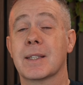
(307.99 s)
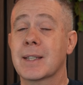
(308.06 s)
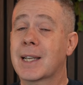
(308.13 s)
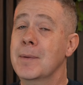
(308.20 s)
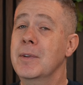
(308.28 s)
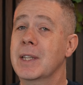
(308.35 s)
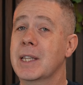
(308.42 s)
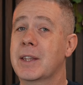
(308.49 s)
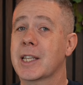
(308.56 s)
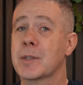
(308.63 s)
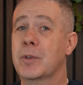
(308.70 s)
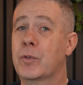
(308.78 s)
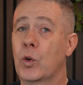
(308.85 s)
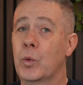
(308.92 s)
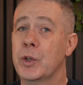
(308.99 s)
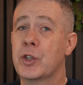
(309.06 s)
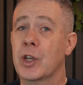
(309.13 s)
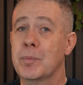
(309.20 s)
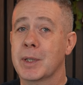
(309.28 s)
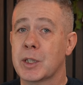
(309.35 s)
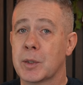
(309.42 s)
There's a couple of other things before we
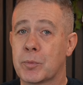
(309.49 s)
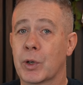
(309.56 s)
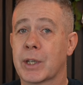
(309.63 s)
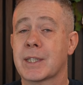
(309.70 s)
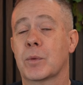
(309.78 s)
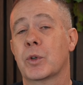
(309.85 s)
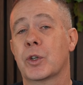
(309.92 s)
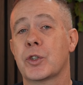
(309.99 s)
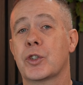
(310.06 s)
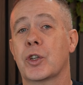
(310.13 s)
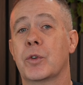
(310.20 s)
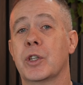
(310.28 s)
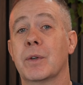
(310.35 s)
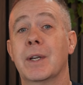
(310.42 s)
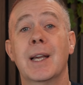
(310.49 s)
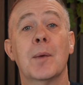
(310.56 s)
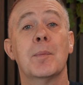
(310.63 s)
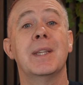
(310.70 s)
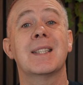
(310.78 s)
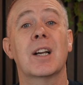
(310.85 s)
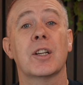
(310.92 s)
jump into Bricks I want to show you,
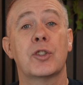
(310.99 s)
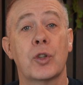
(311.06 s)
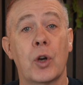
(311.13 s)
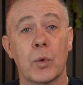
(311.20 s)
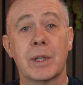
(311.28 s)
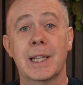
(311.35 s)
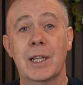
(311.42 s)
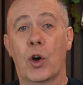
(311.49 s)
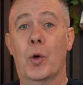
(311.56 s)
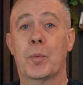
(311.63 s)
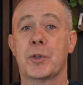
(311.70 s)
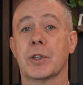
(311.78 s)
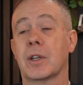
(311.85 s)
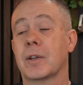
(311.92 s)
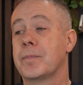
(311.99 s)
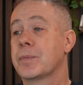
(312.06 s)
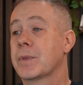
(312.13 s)
but these are totally optional.